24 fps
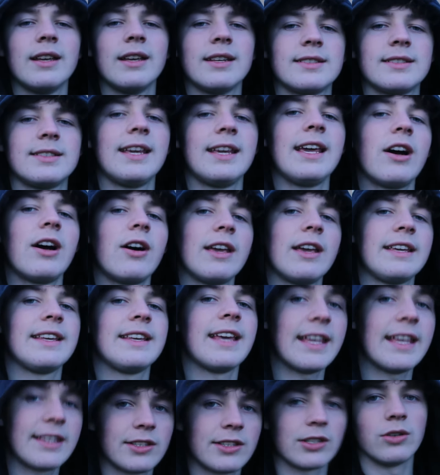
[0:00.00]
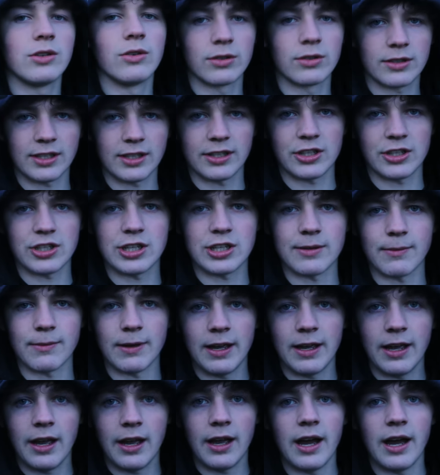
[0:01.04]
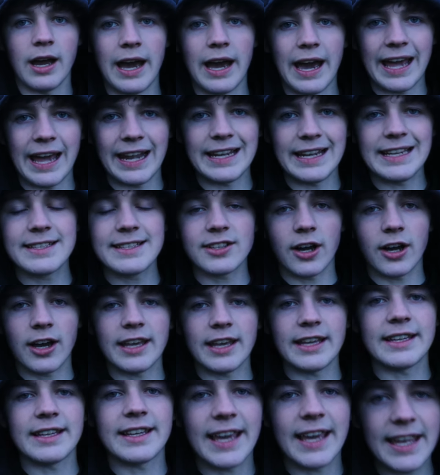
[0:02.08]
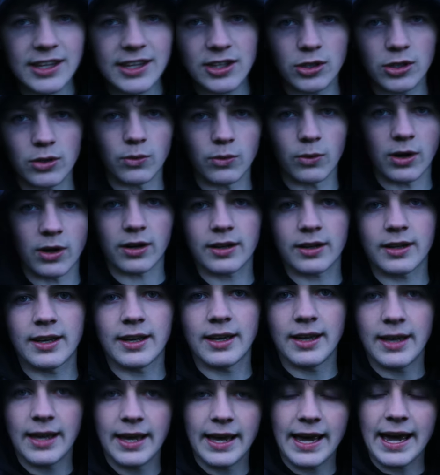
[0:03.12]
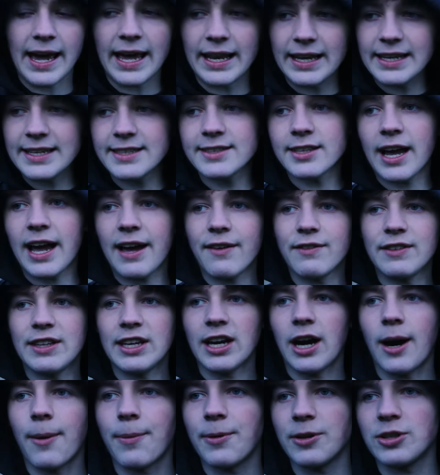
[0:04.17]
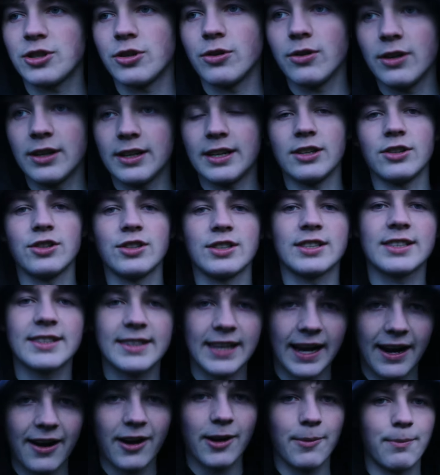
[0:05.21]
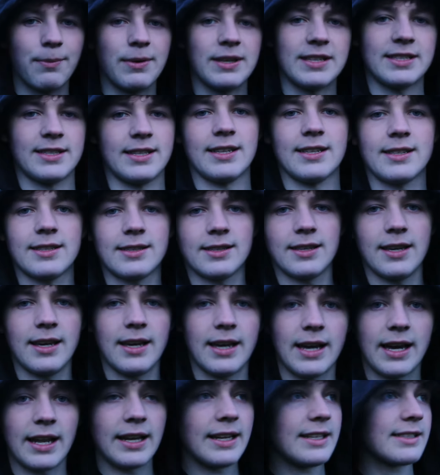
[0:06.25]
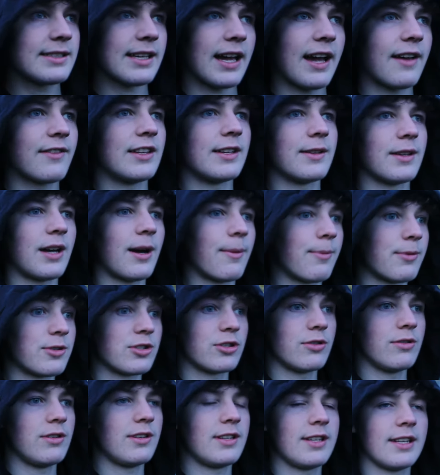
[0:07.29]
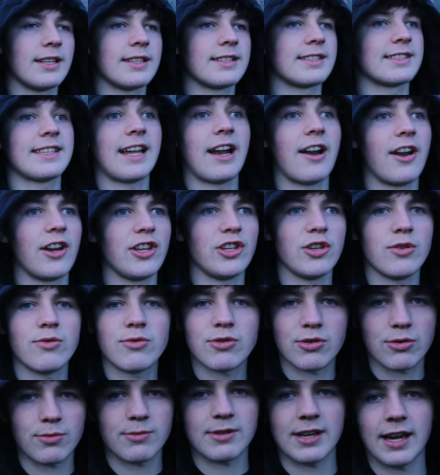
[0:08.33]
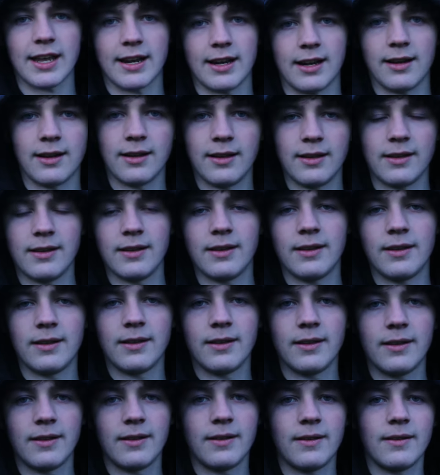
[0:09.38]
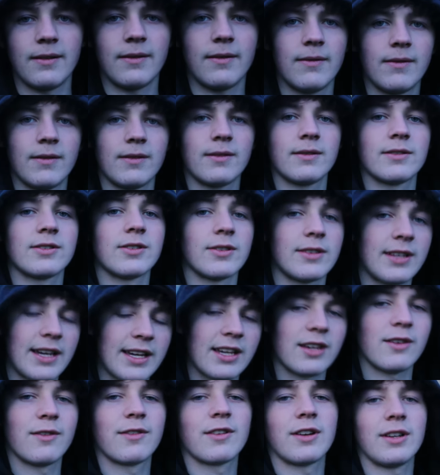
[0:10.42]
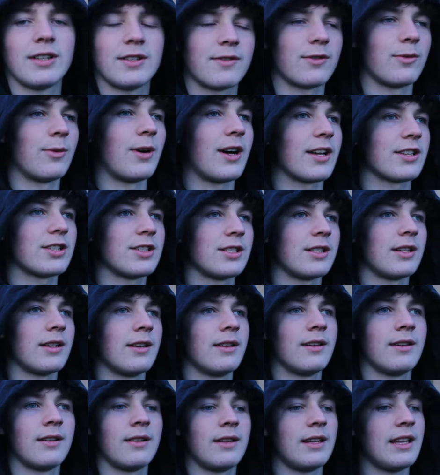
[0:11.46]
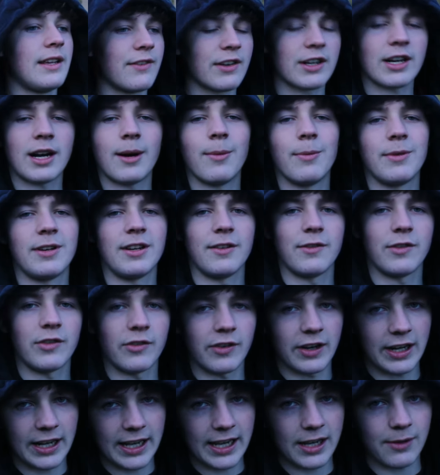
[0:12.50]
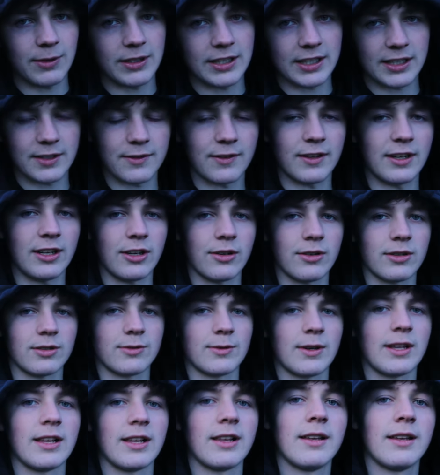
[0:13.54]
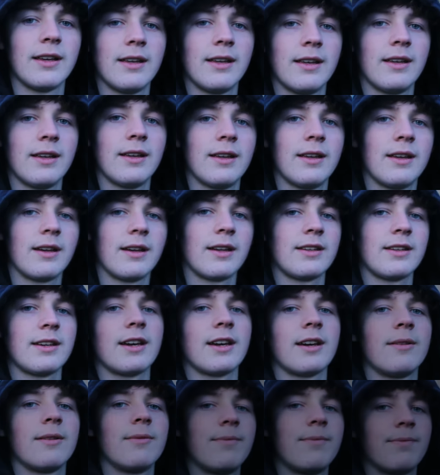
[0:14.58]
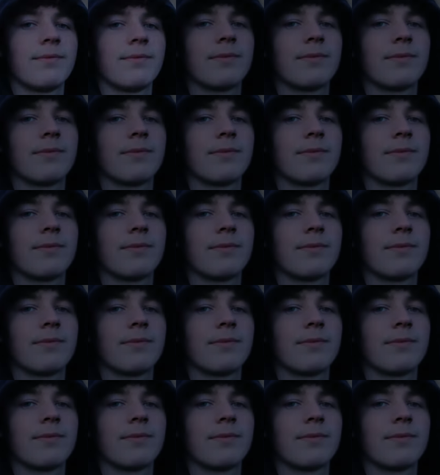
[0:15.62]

Say I get to go to the gym. At least I get to work. At least I have the opportunity to start a business. At least I have the opportunity to start a YouTube channel. So thank you guys for watching. Leave a comment if you related with this video as well. And yeah.